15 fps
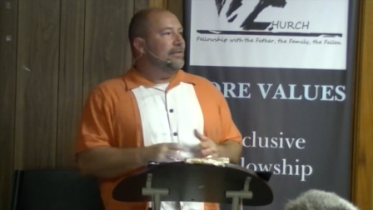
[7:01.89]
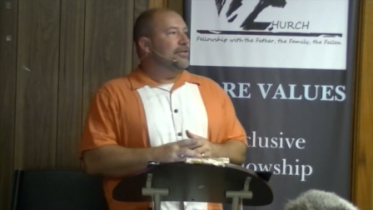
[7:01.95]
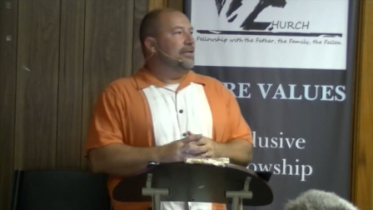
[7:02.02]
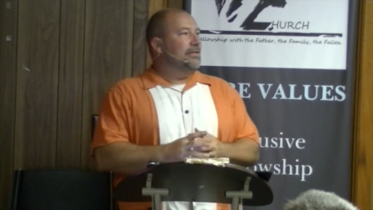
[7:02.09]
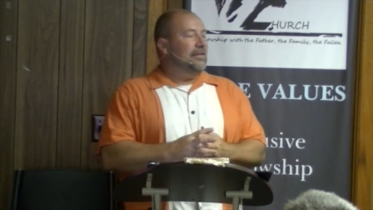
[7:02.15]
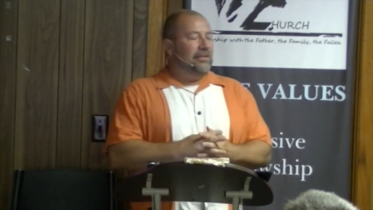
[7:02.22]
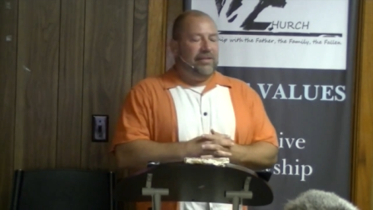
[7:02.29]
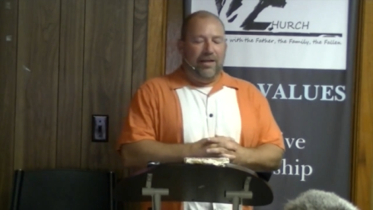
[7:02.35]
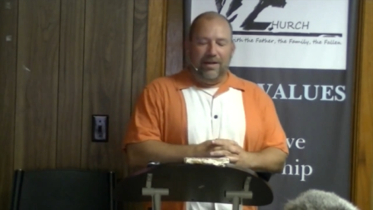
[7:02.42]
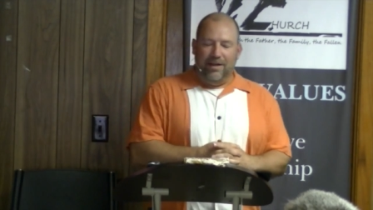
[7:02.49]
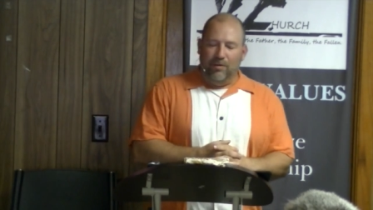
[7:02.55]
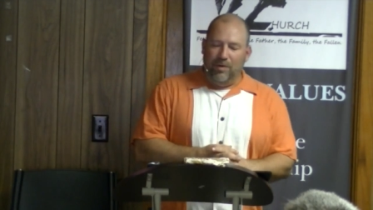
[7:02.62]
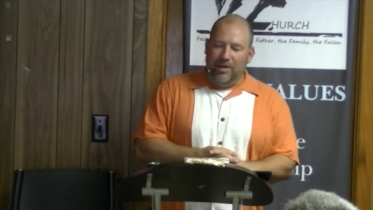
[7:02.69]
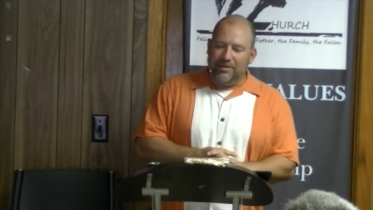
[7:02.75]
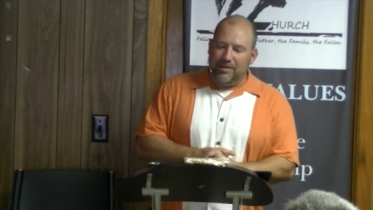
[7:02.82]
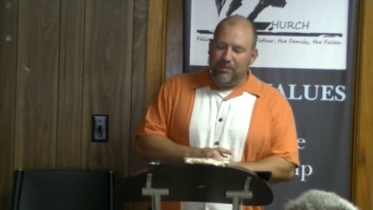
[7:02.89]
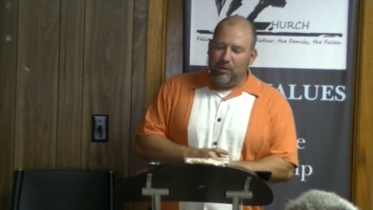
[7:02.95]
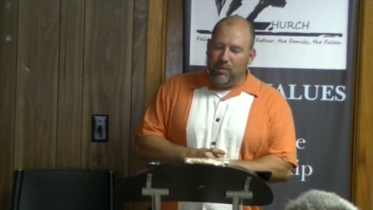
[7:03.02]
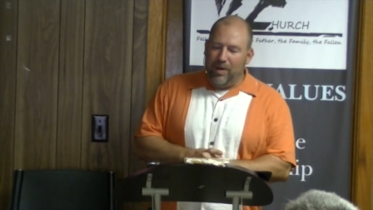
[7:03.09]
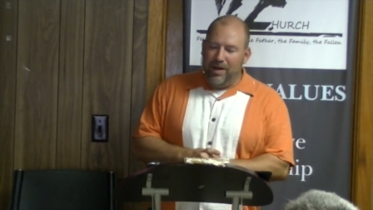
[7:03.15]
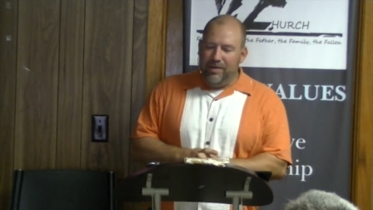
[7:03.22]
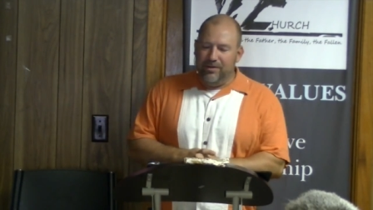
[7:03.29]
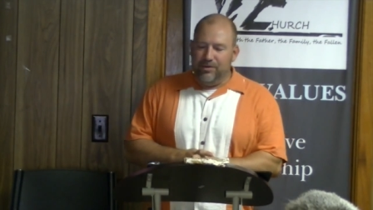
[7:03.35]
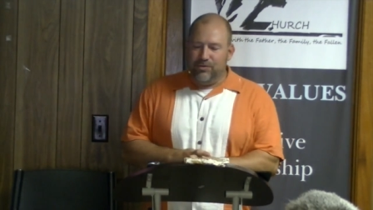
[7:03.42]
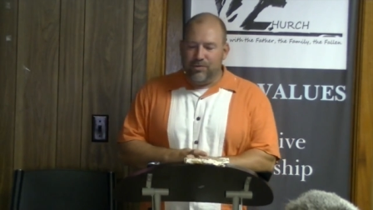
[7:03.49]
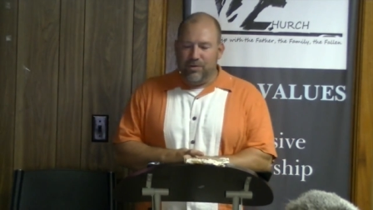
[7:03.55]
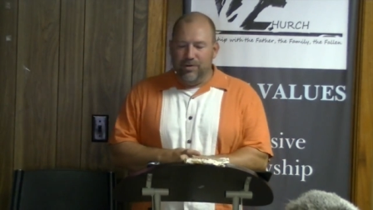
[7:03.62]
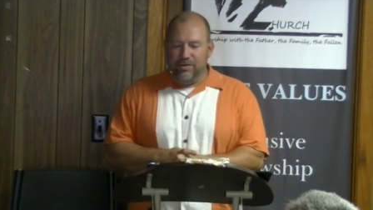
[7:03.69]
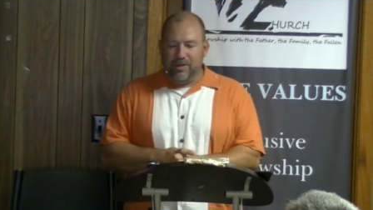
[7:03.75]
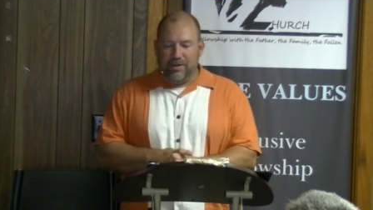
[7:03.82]
that Jesus said he was. I'm the way, the
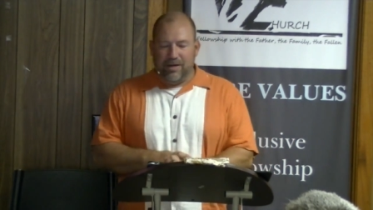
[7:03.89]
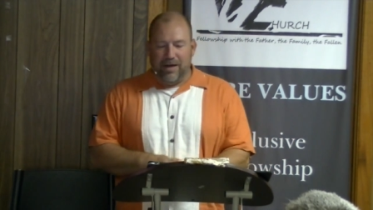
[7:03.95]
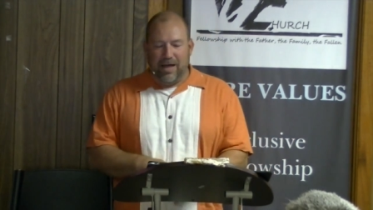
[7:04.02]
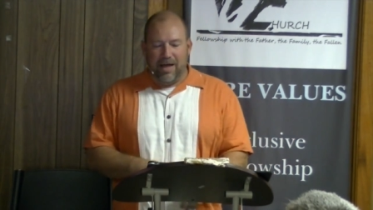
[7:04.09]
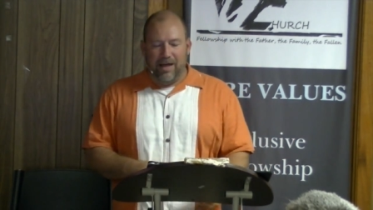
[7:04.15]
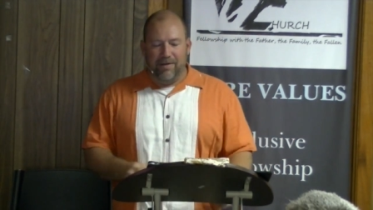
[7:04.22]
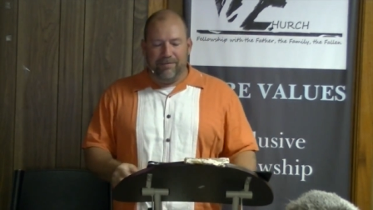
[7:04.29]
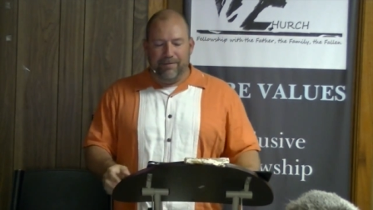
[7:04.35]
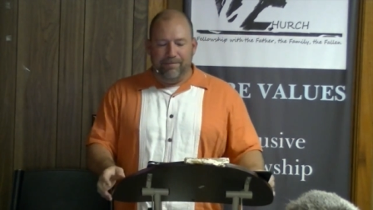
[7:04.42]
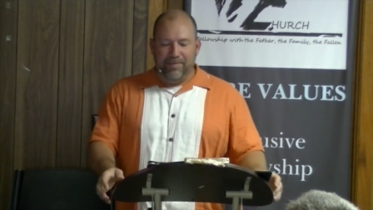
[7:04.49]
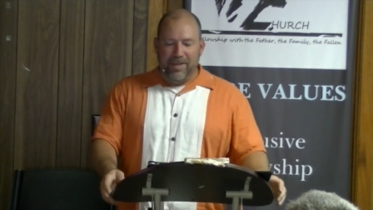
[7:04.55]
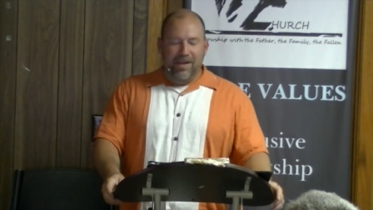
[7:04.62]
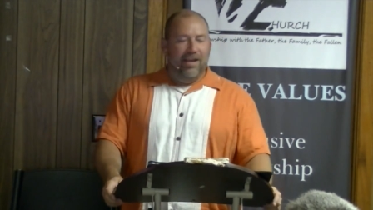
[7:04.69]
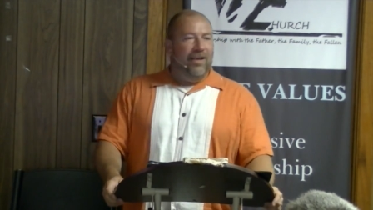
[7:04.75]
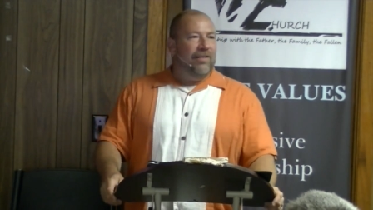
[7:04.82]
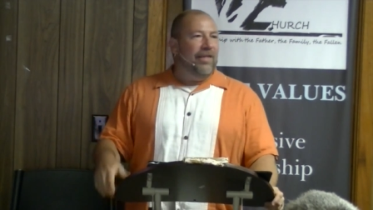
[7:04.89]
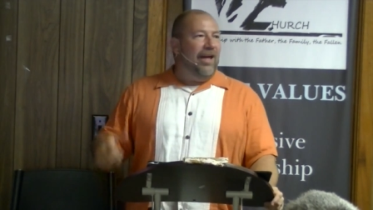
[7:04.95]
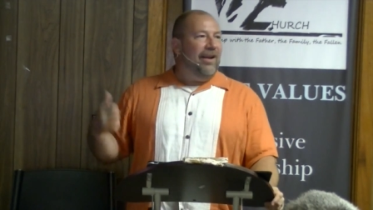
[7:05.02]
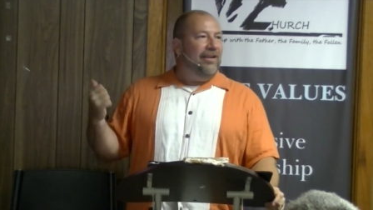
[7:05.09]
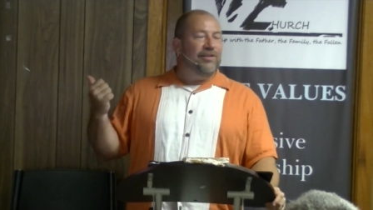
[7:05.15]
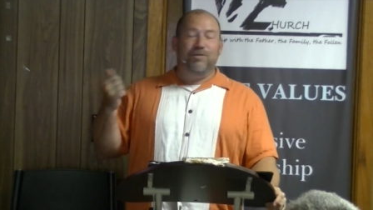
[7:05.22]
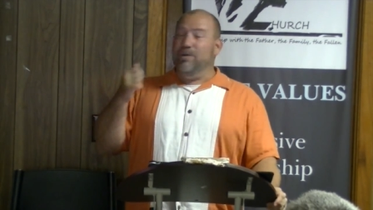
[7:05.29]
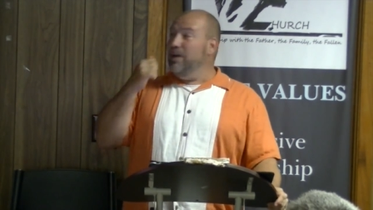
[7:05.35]
truth, and the life. And that is